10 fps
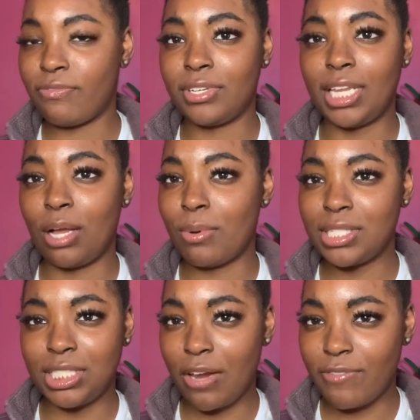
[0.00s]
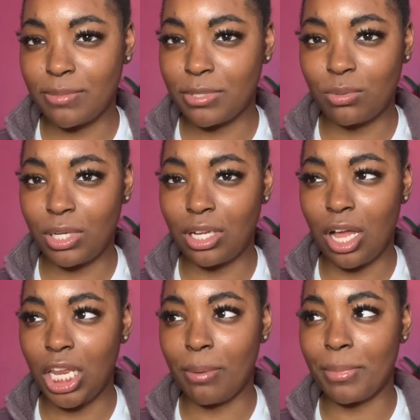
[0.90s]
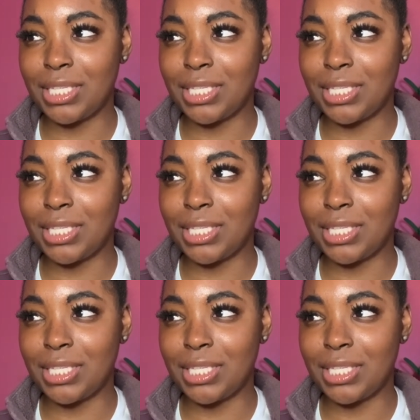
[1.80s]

friend, like, what's the difference between all of them?